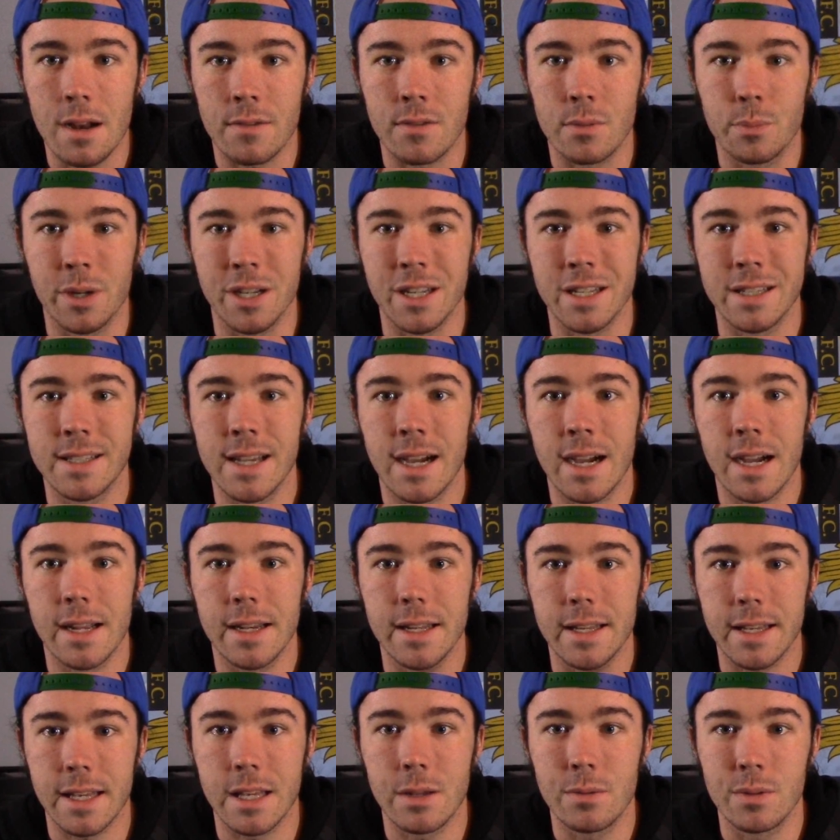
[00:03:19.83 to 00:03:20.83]
Everybody
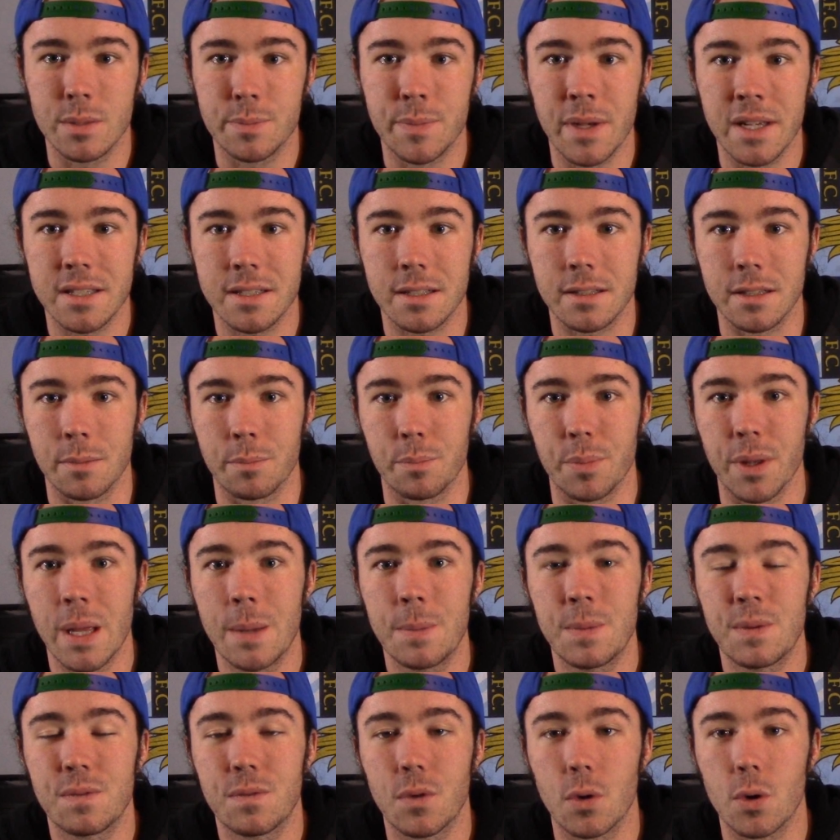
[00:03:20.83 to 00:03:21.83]
died. He was basically
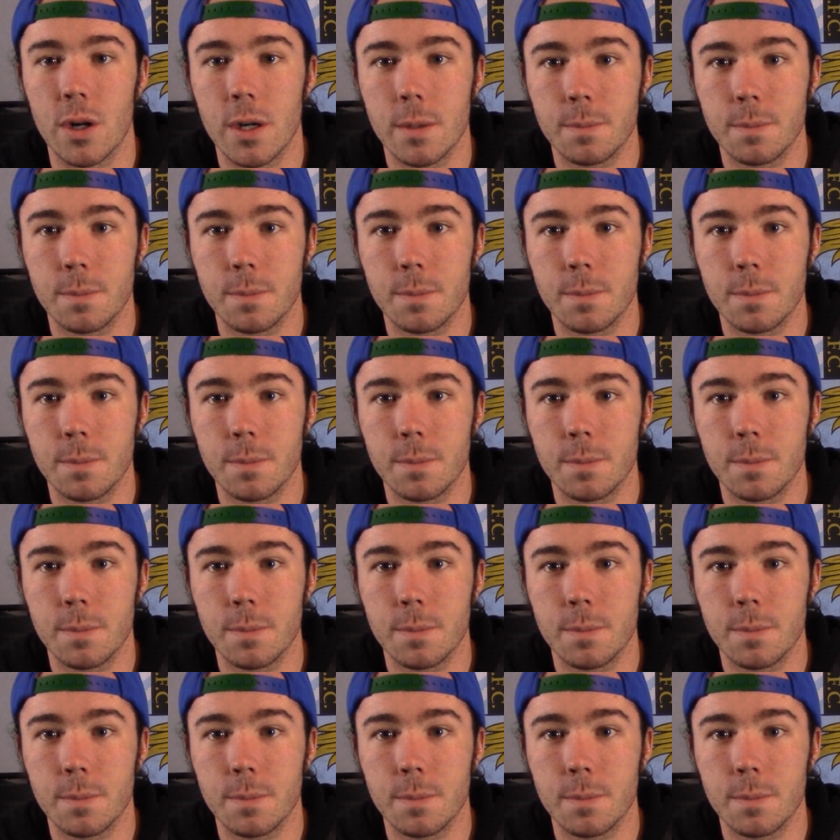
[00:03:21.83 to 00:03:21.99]
blamed for